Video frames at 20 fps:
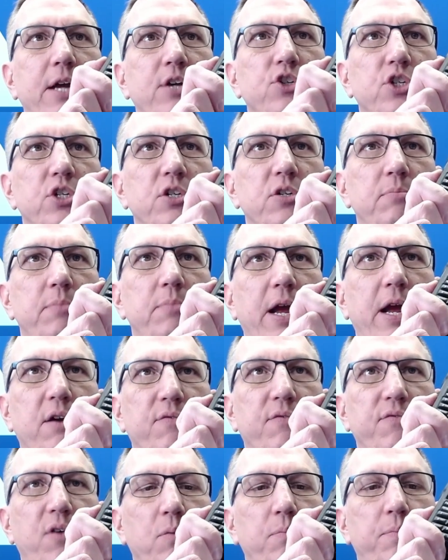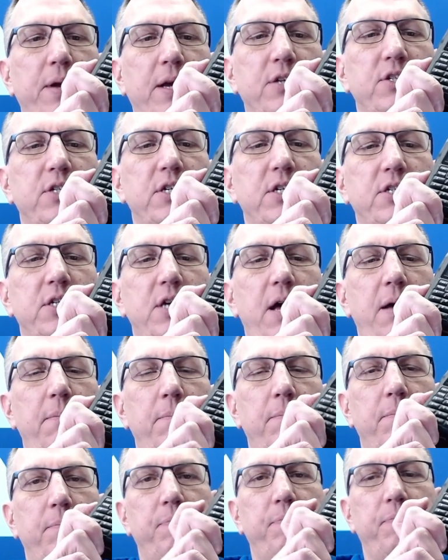sure the microphone picks this
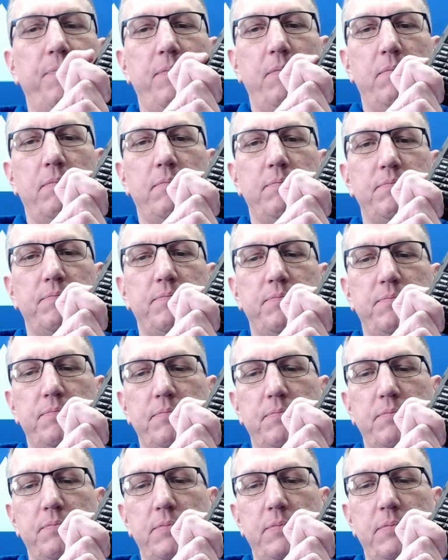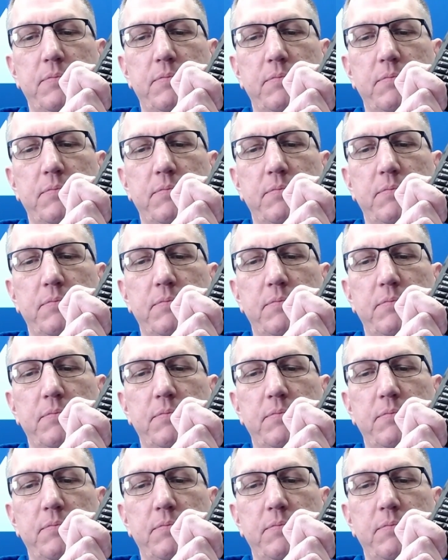up. Play.